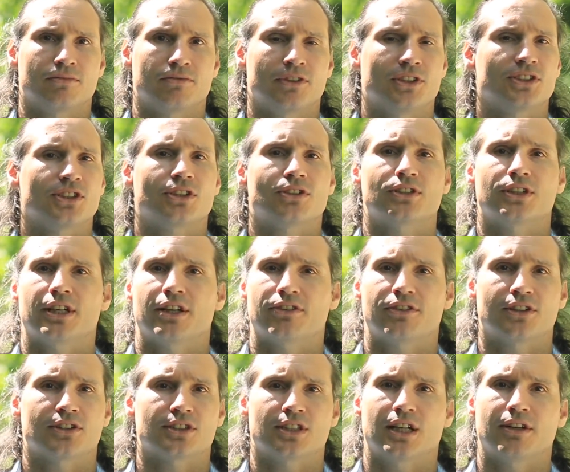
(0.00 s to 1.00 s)
Physical
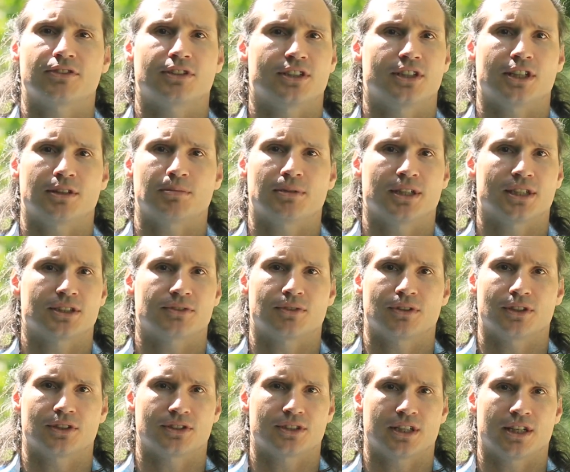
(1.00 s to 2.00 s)
death doesn't have to take place
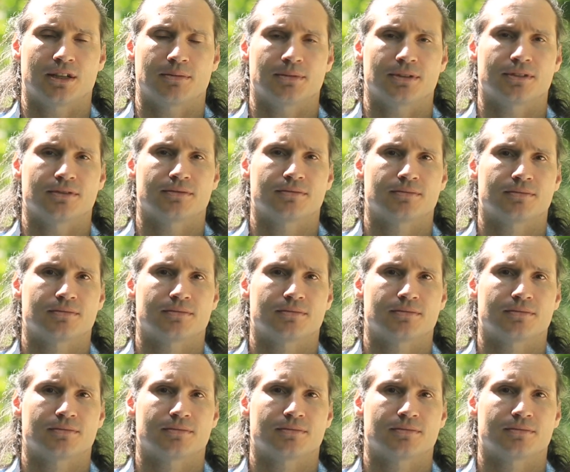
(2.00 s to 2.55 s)
for this to happen.